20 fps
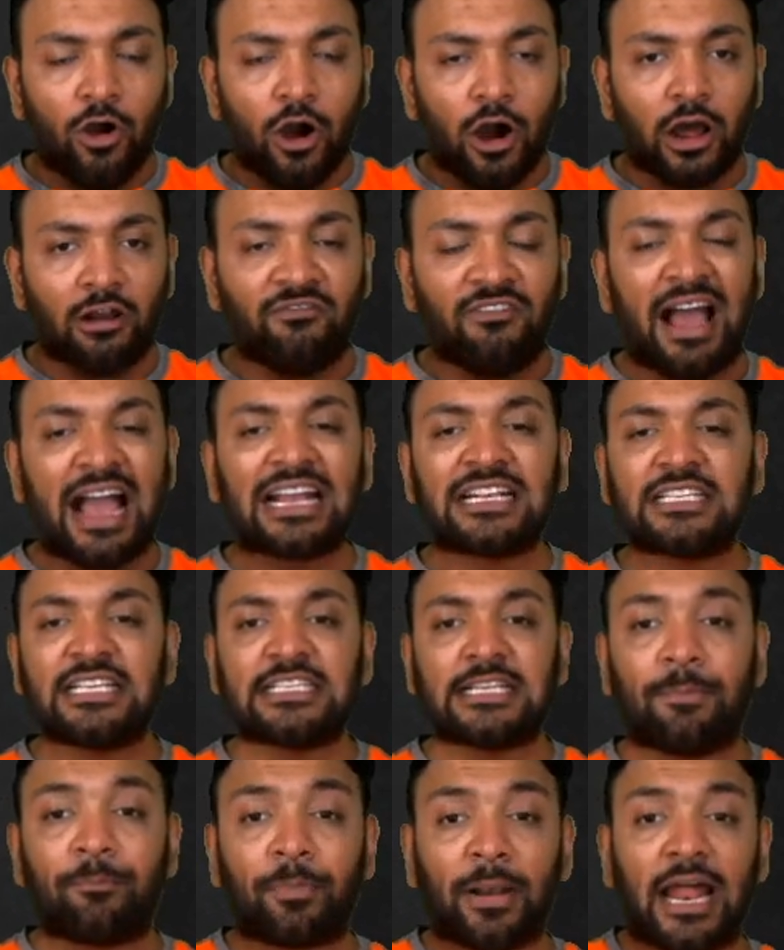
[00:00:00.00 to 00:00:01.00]
or wax
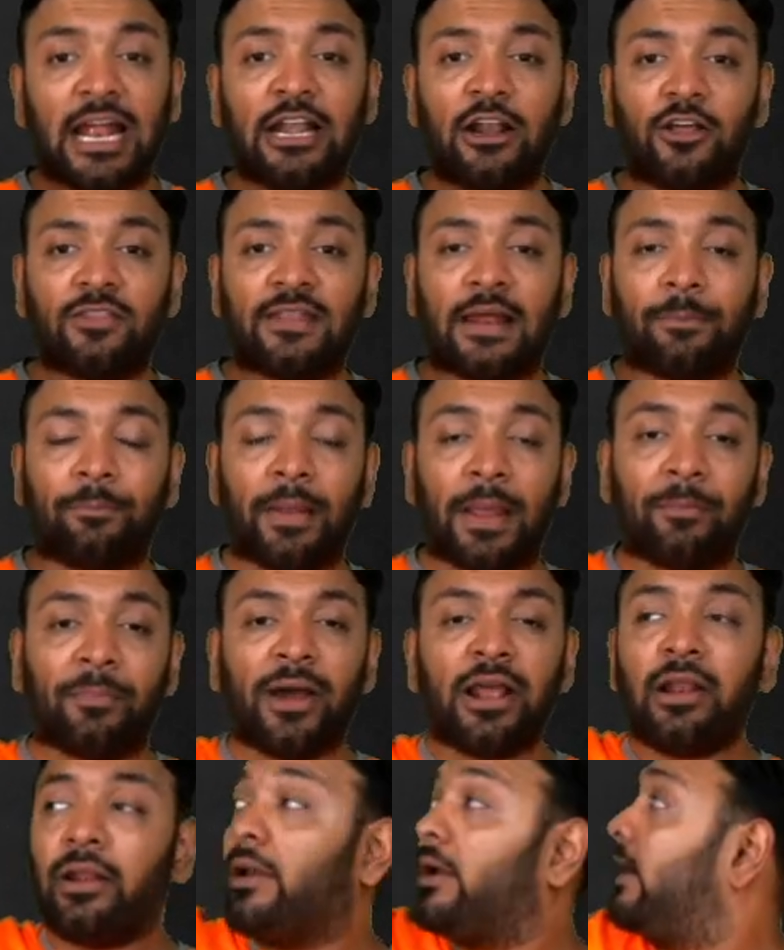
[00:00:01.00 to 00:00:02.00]
is applied on that
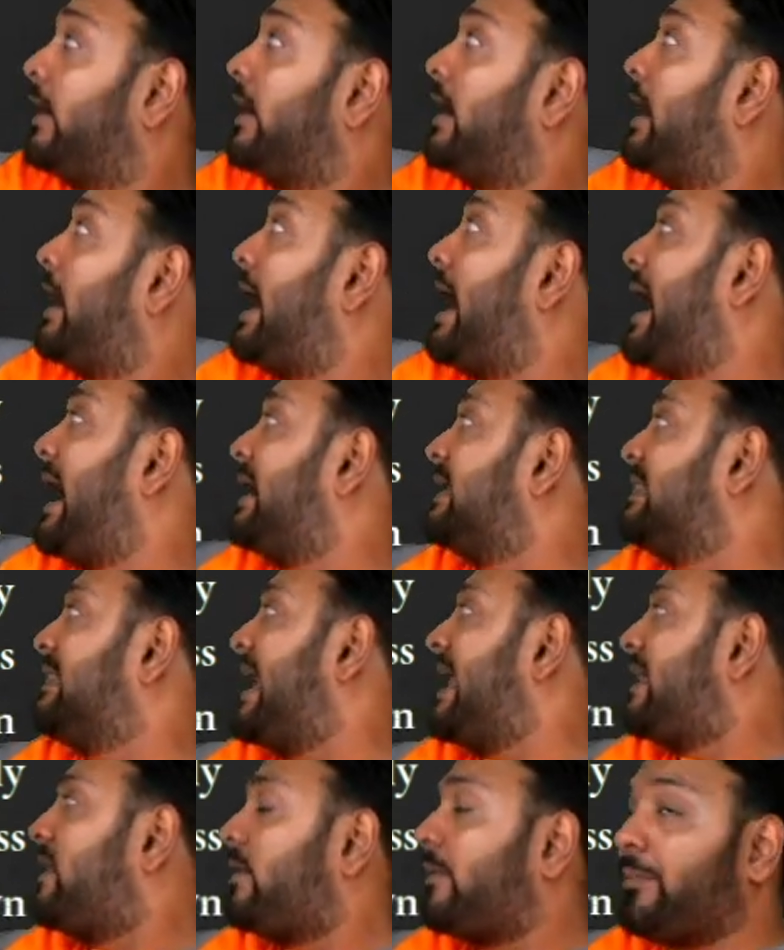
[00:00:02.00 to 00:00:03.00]
paper. And
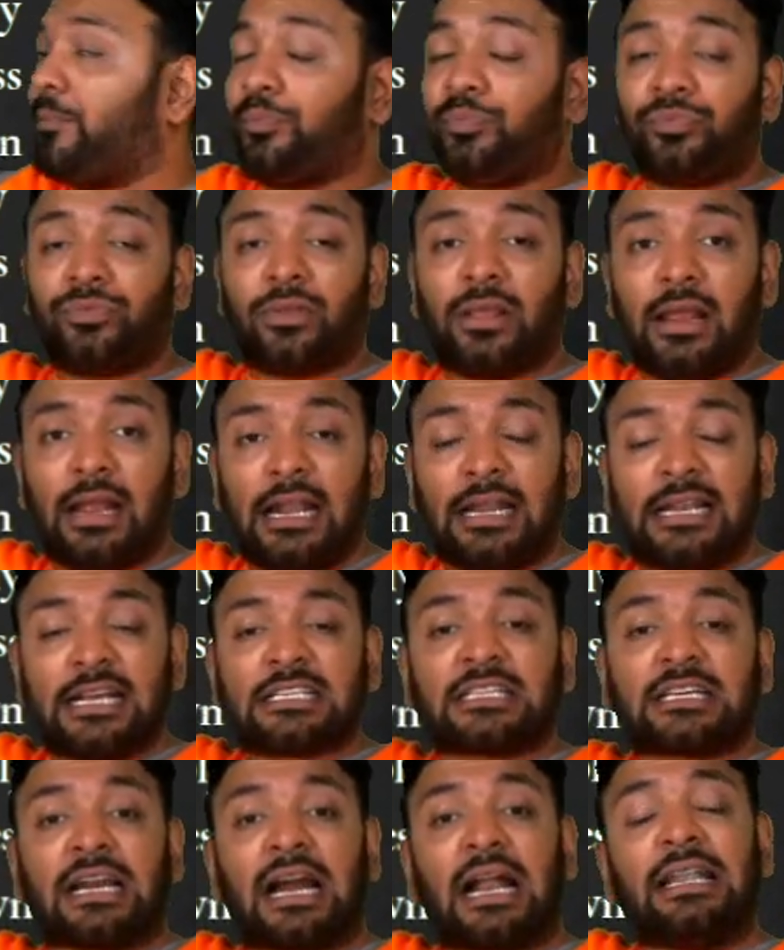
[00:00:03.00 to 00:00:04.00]
then it
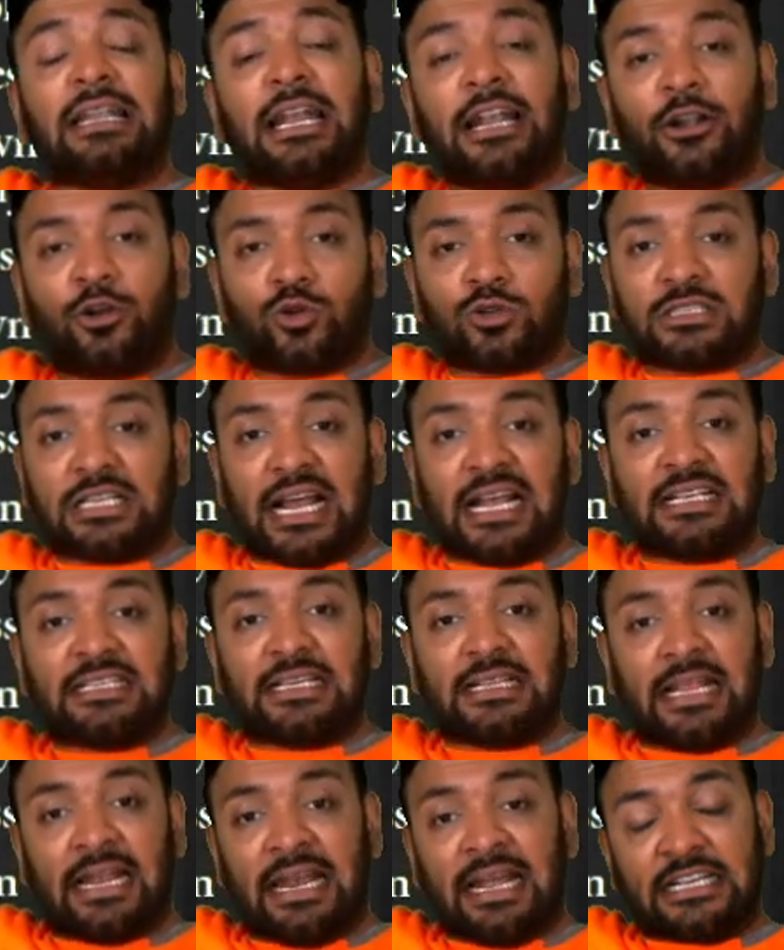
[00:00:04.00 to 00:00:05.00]
is cut into size
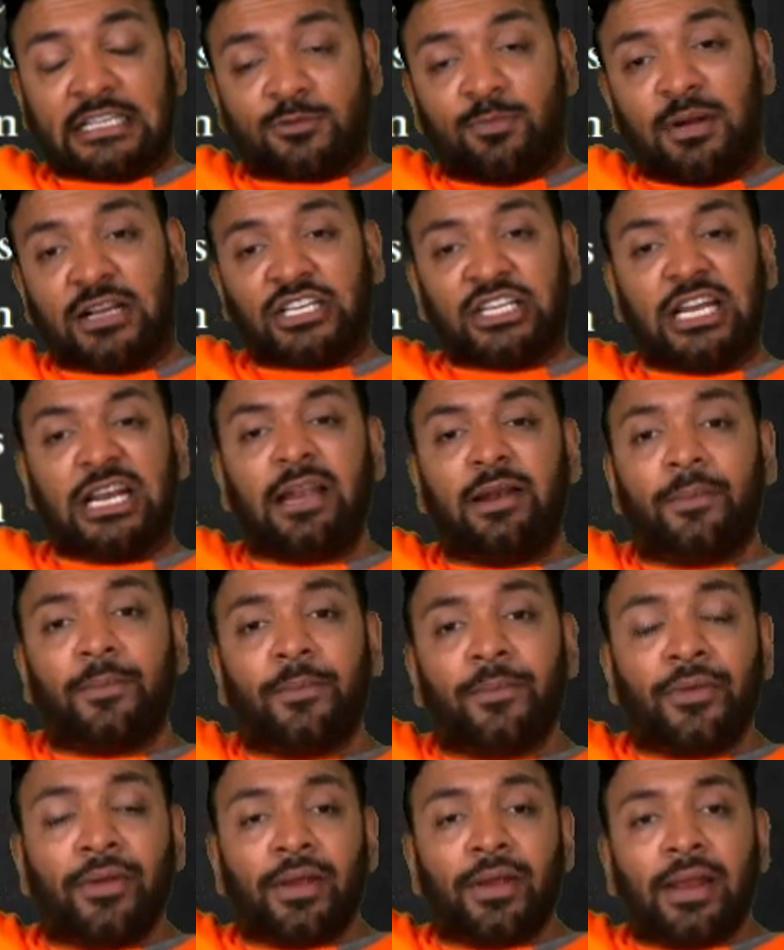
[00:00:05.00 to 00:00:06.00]
in the next machine.
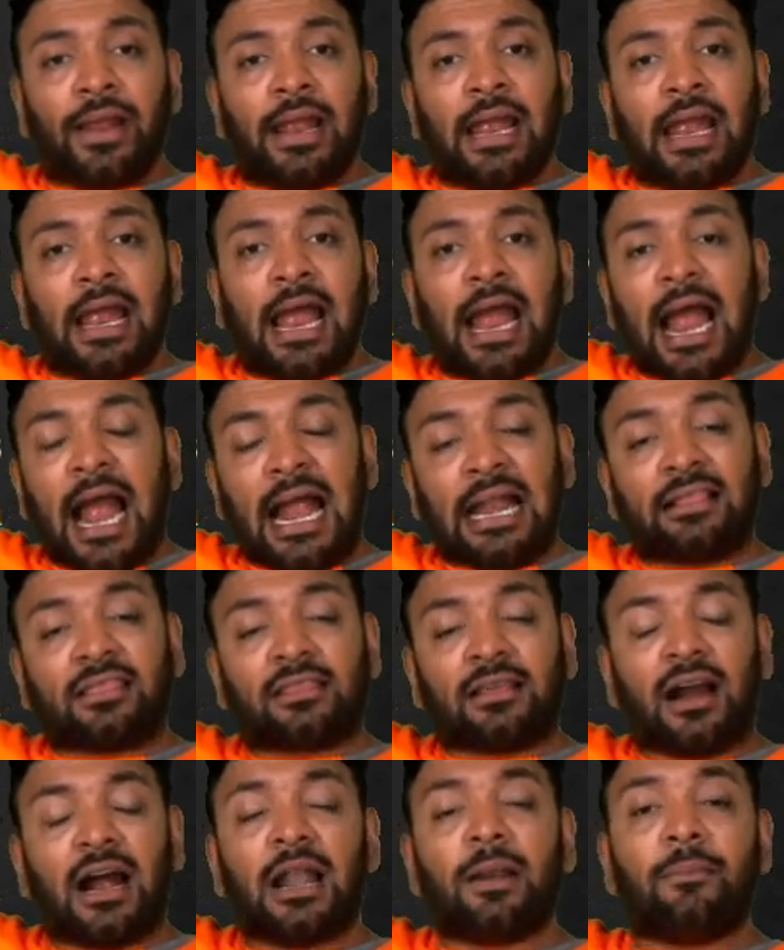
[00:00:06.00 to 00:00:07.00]
And
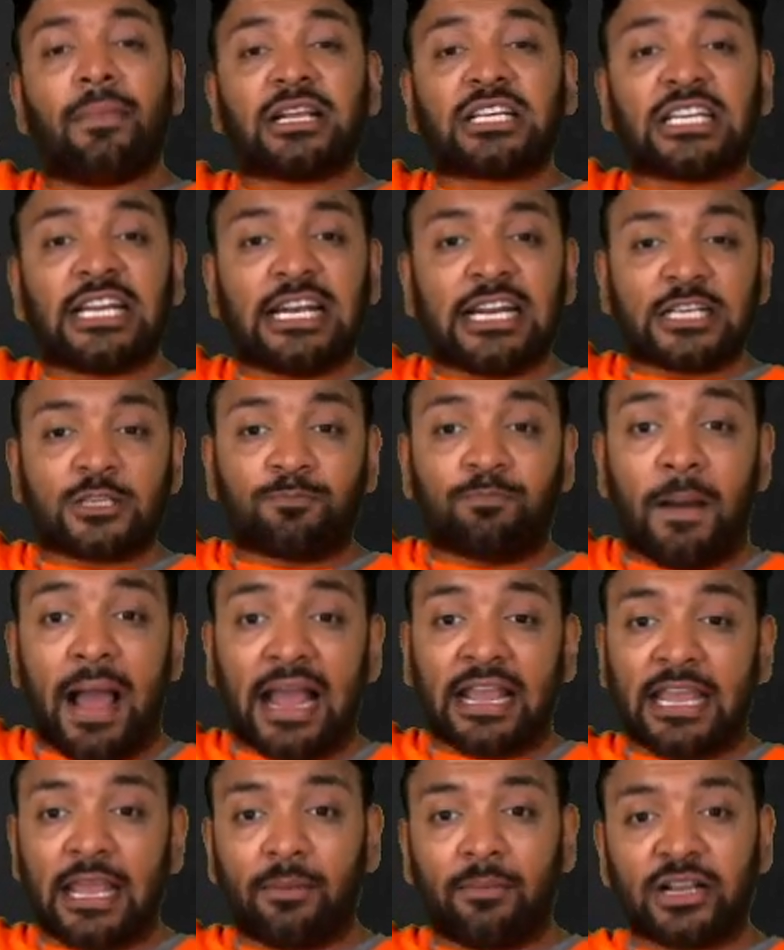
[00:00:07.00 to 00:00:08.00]
third machine is
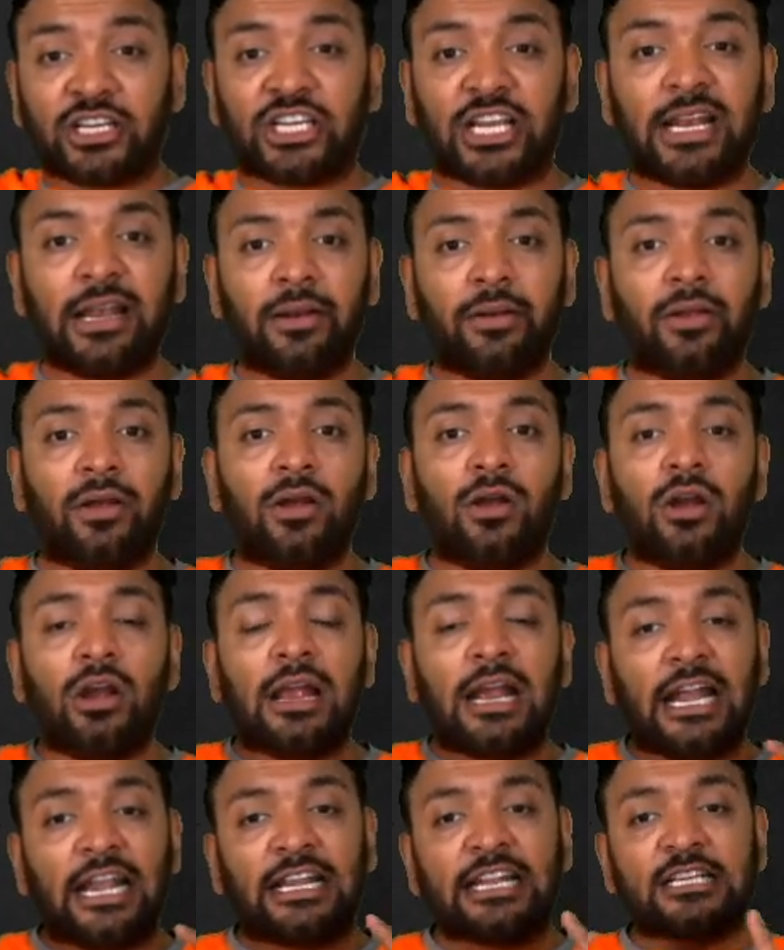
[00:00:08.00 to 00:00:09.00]
packing machine.
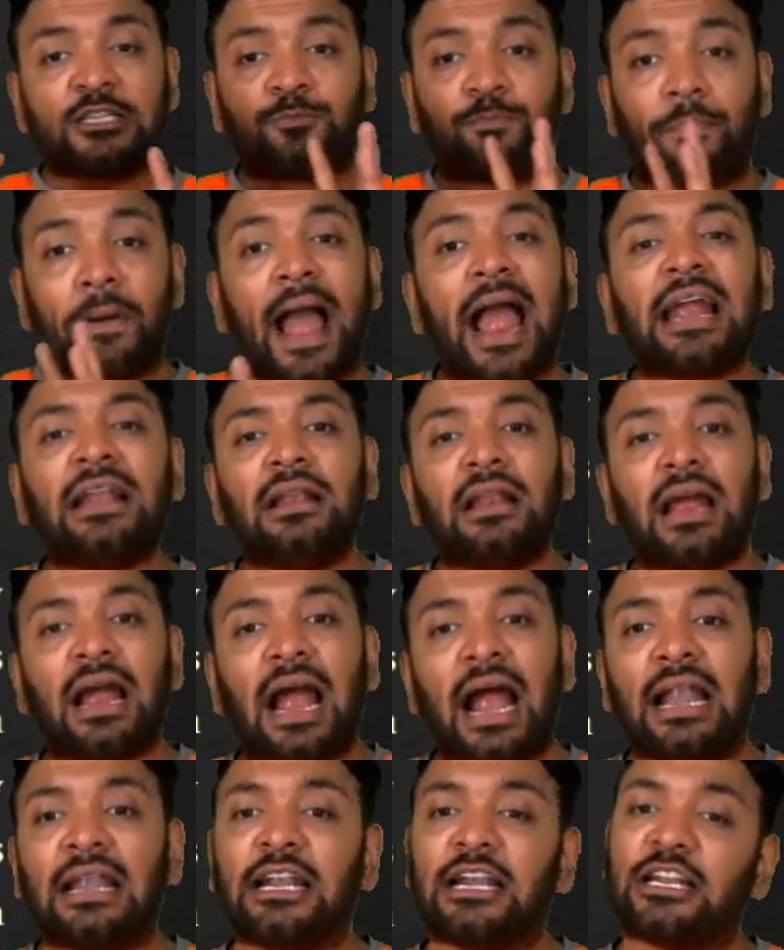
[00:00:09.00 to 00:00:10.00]
It is packed
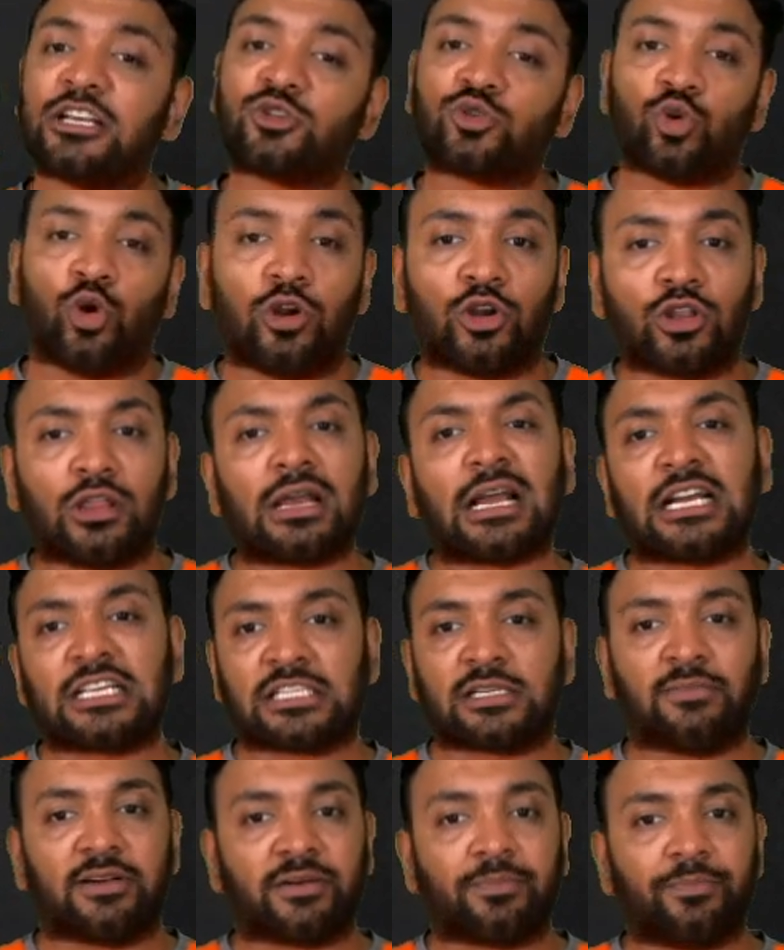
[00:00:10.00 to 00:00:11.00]
and it is sold to the
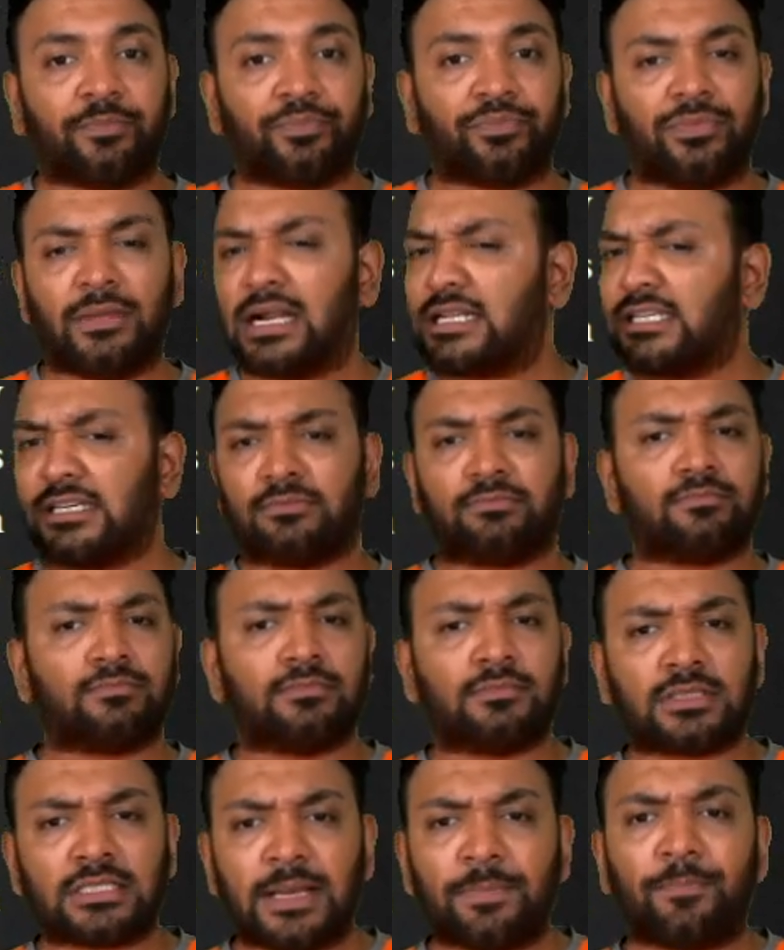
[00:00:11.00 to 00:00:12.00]
customer. That's it.
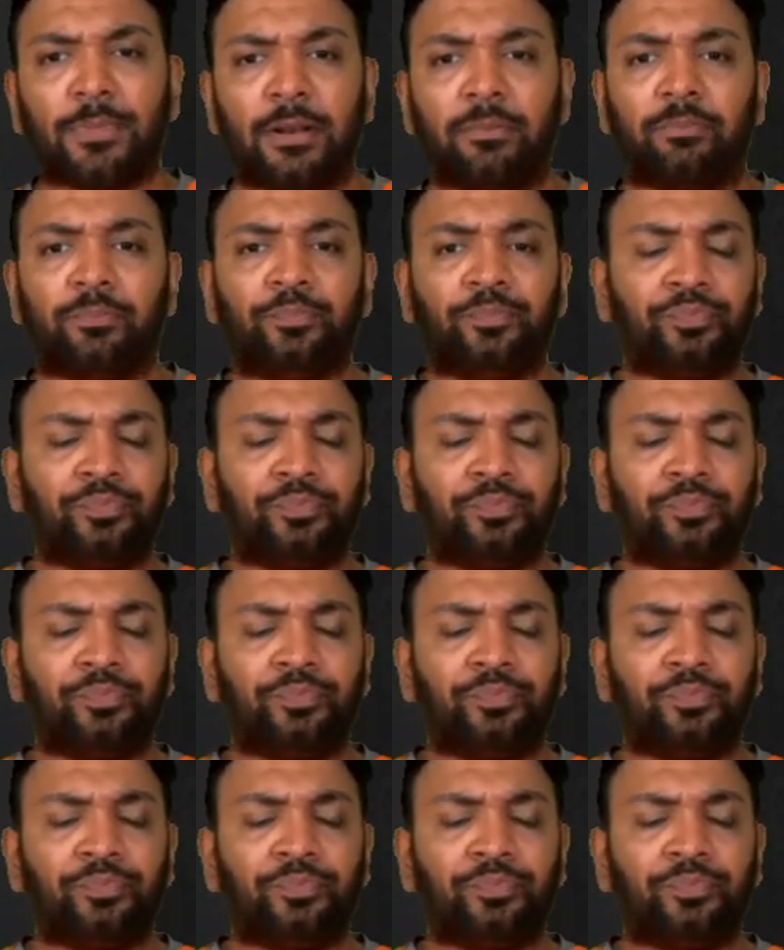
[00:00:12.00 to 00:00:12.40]
Simple.